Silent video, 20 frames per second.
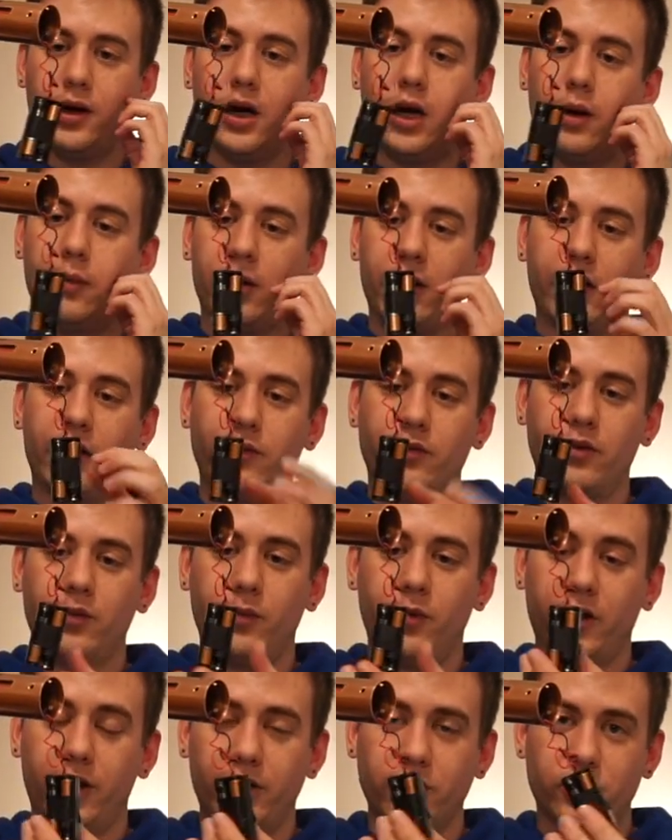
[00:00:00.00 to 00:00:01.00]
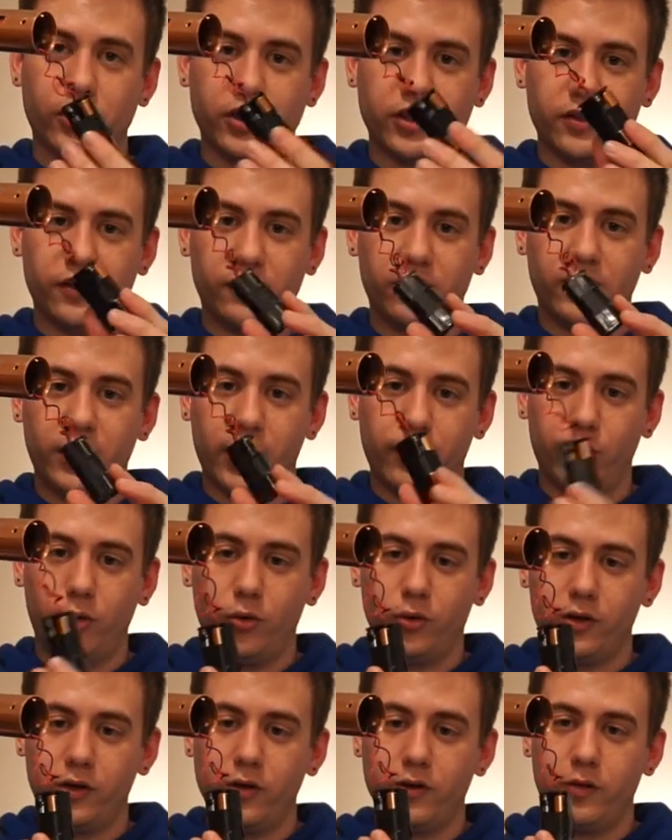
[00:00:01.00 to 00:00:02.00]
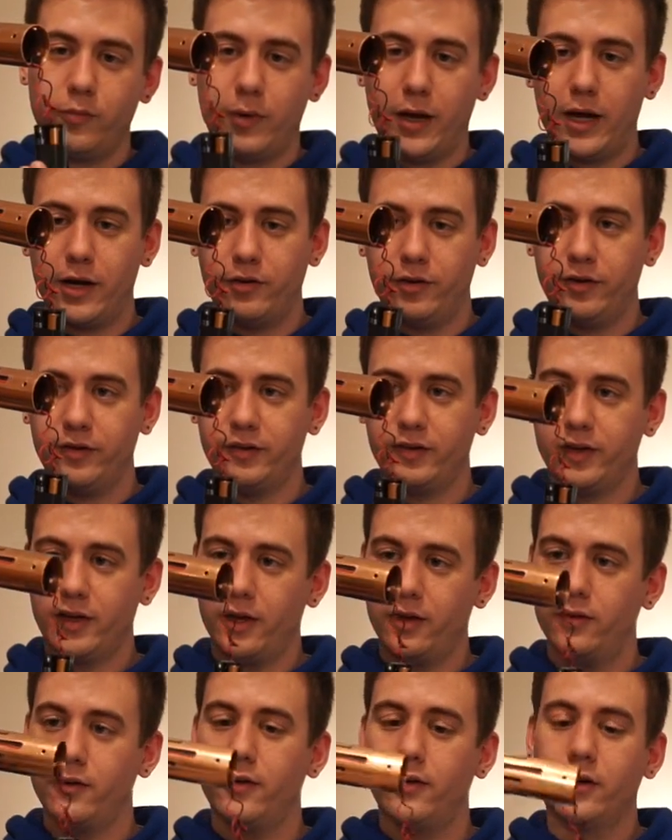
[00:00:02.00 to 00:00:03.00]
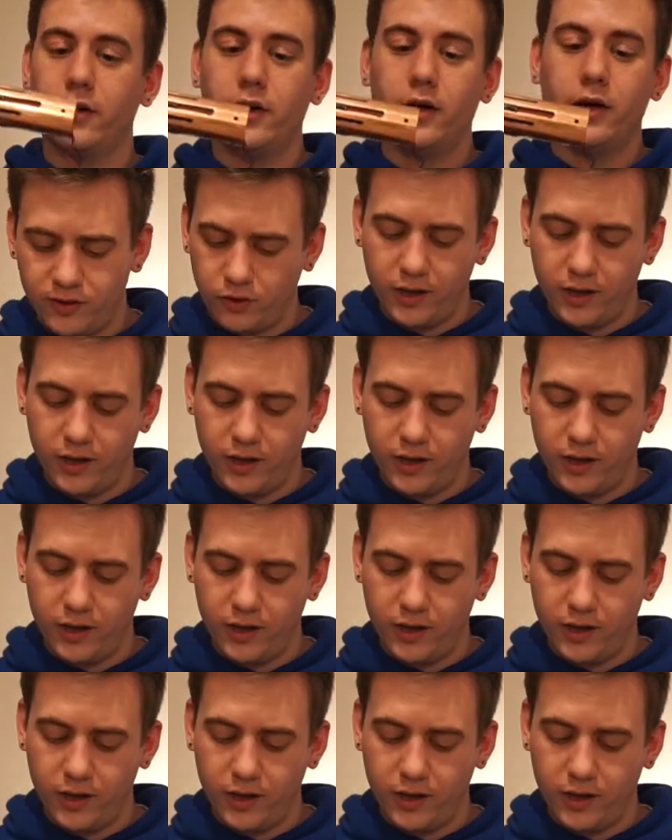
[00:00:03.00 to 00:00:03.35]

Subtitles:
I have some electrician's tape holding all the batteries together.